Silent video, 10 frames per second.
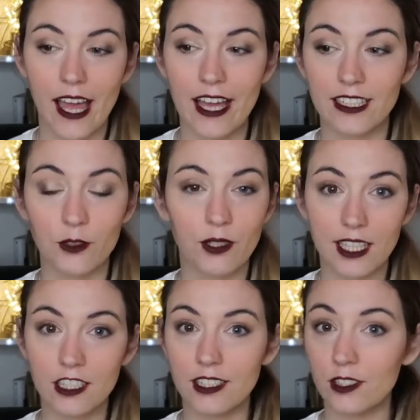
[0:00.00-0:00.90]
and it was
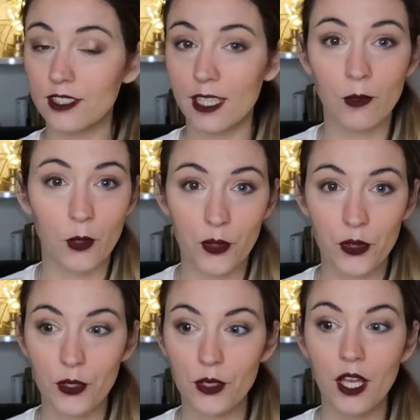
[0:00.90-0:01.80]
actually the same
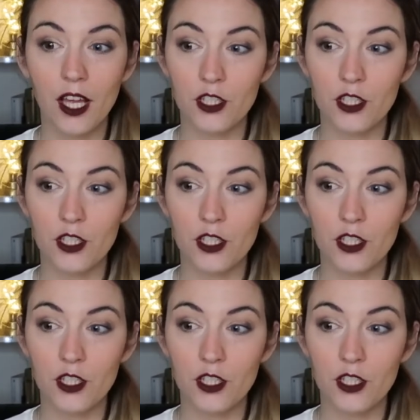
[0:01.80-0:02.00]
author,